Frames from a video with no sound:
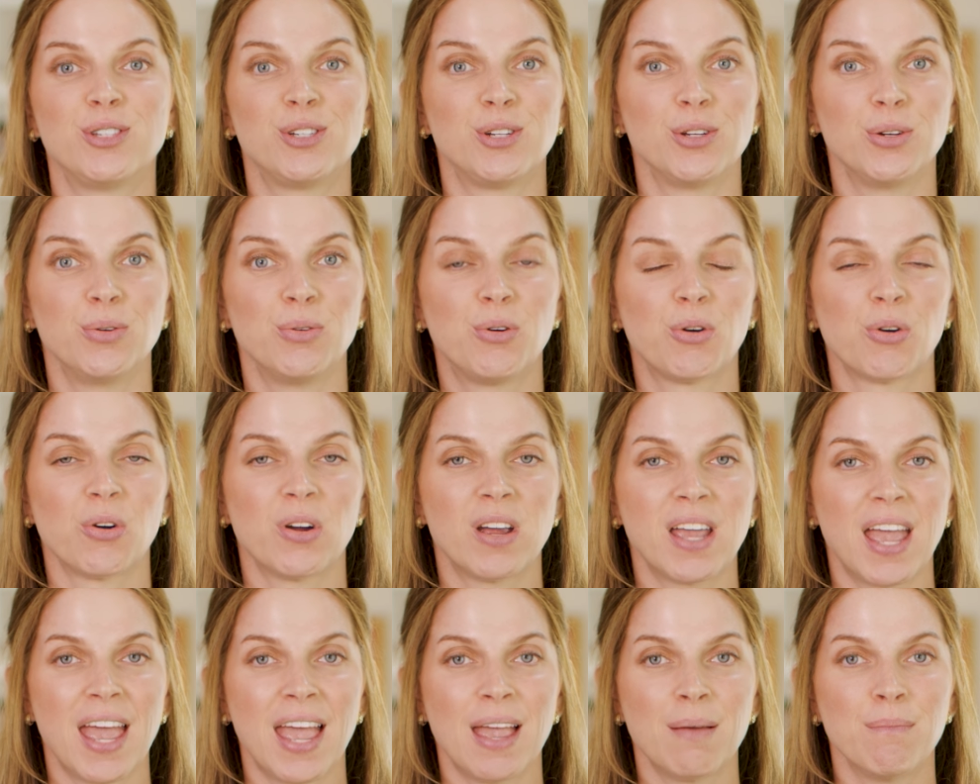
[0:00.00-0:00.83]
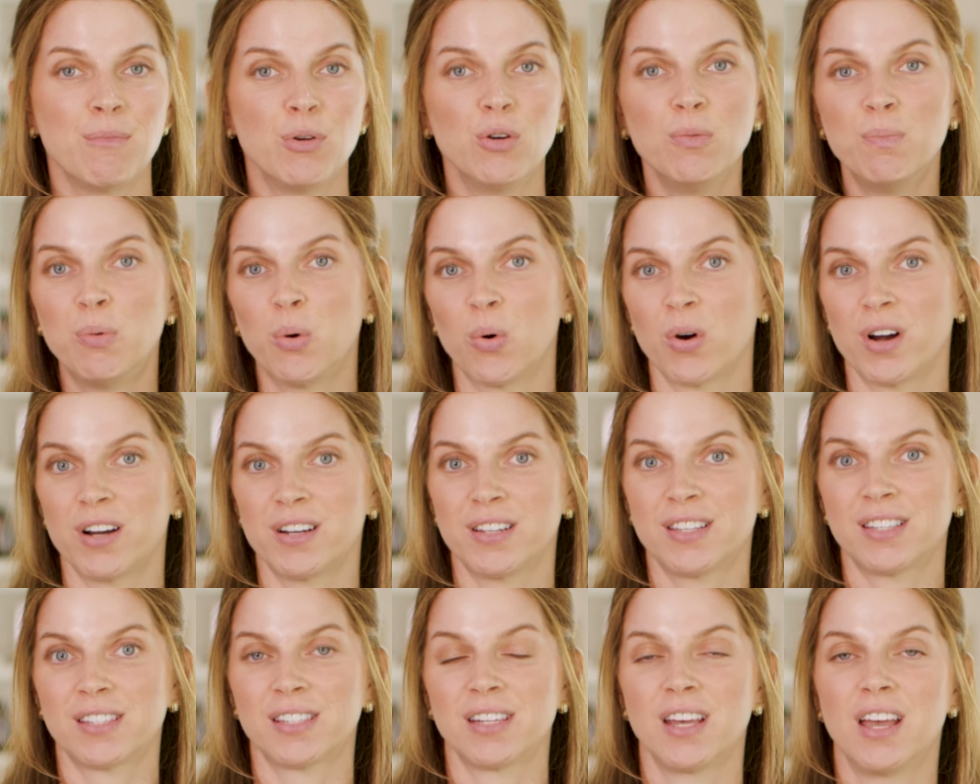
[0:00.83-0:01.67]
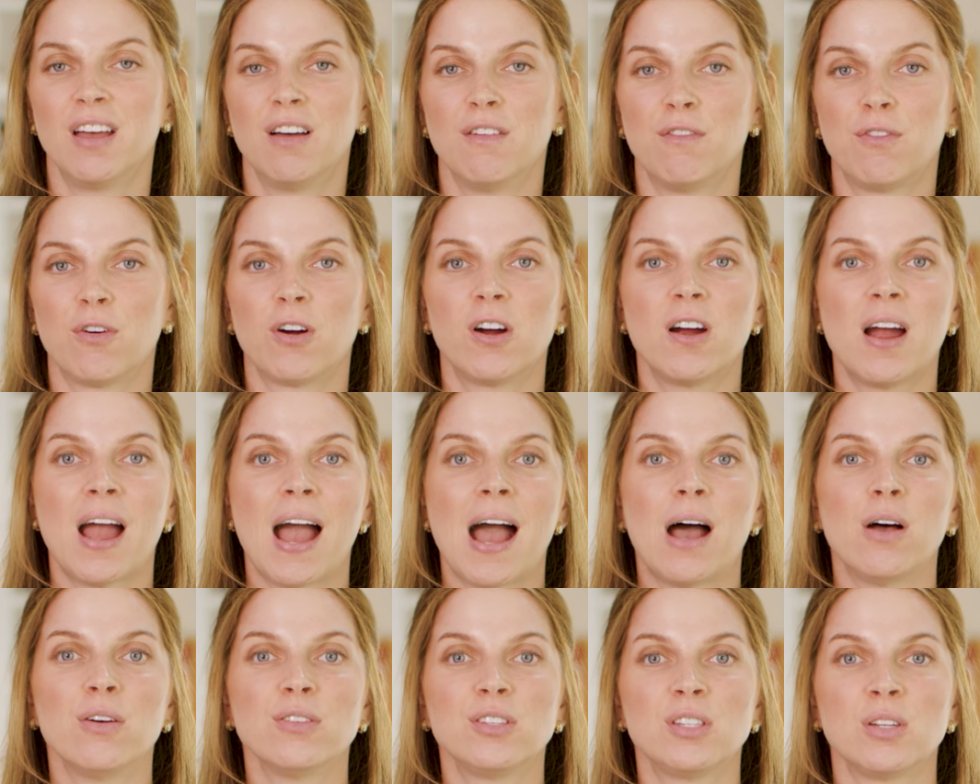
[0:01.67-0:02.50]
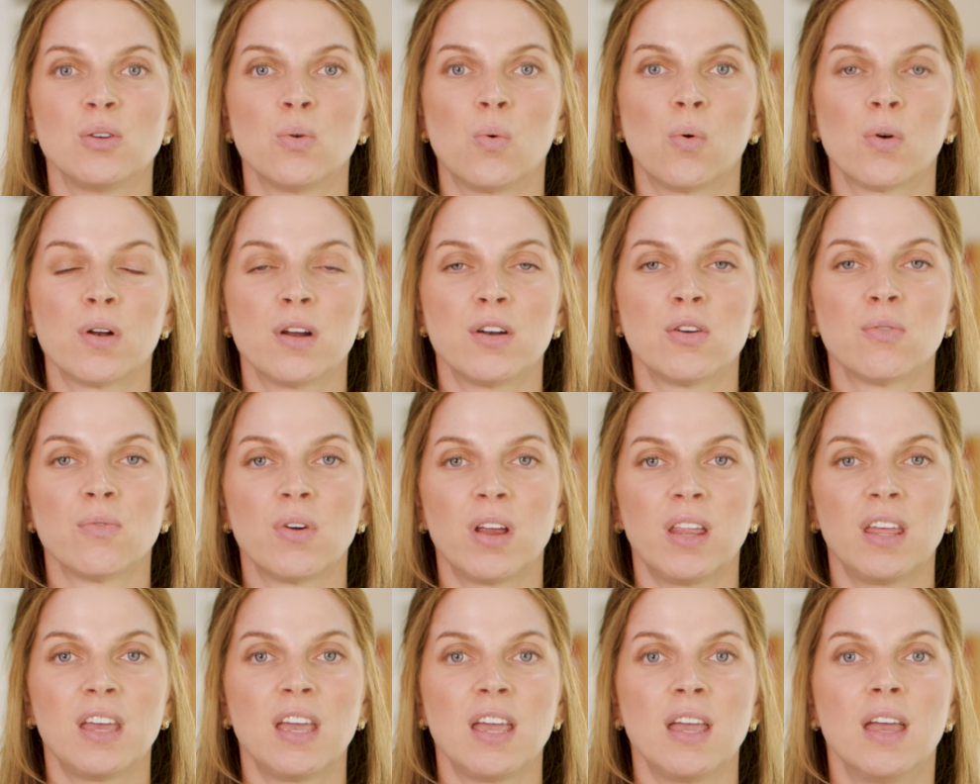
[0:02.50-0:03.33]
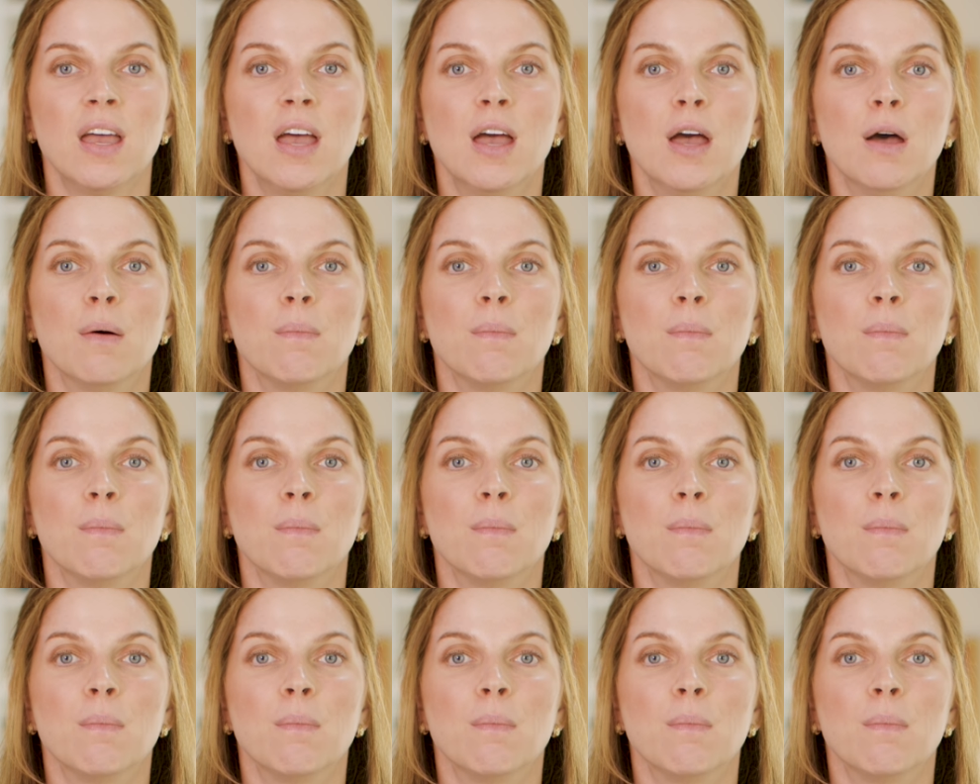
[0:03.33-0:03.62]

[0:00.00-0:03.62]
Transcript: to create mood boards for our house in order to really